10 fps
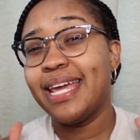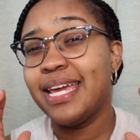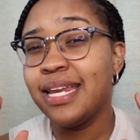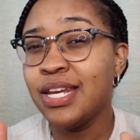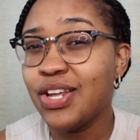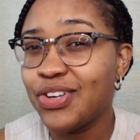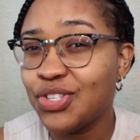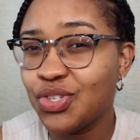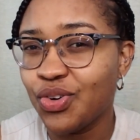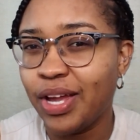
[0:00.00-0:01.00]

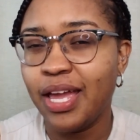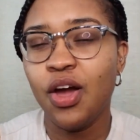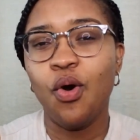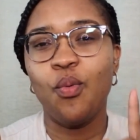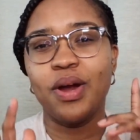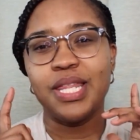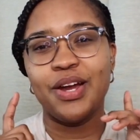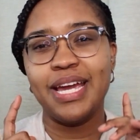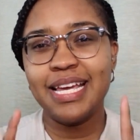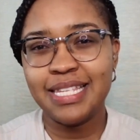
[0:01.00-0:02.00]
industry where
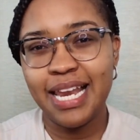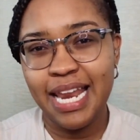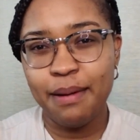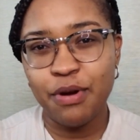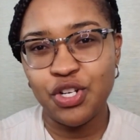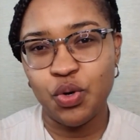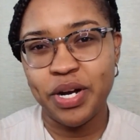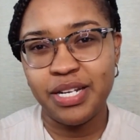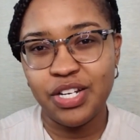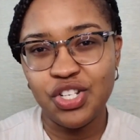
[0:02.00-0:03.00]
there is a labor
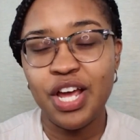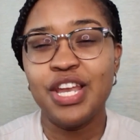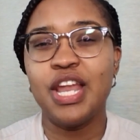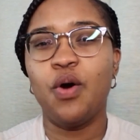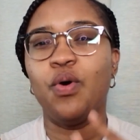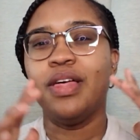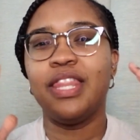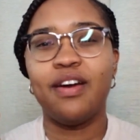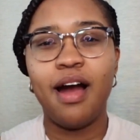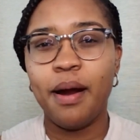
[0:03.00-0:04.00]
shortage. Now,
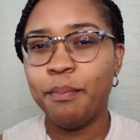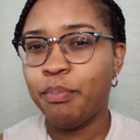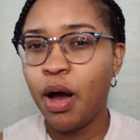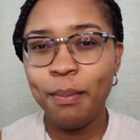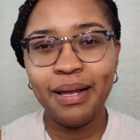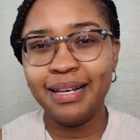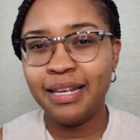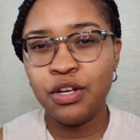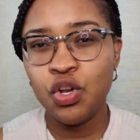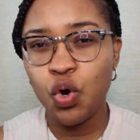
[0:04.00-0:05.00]
there are
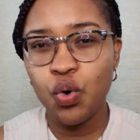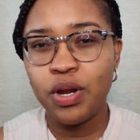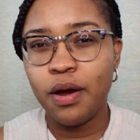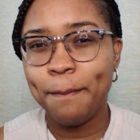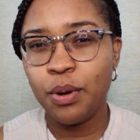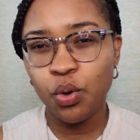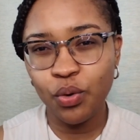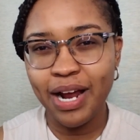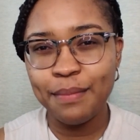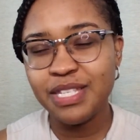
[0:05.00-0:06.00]
publicly known
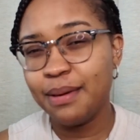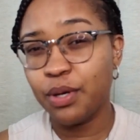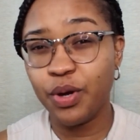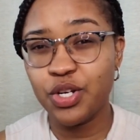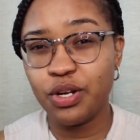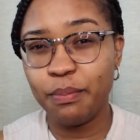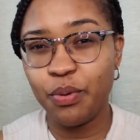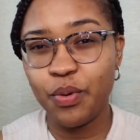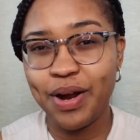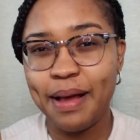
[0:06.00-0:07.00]
programs, immigration
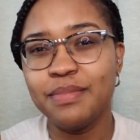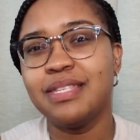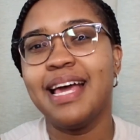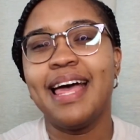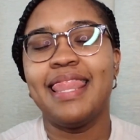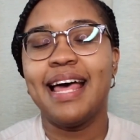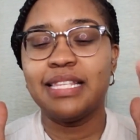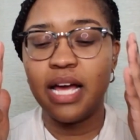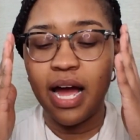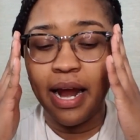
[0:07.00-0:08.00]
programs,
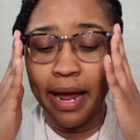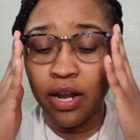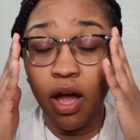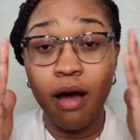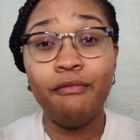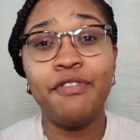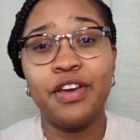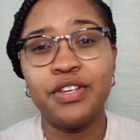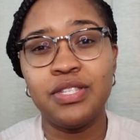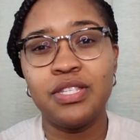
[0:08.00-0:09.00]
that are an
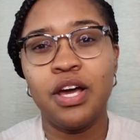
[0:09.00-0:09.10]
obvious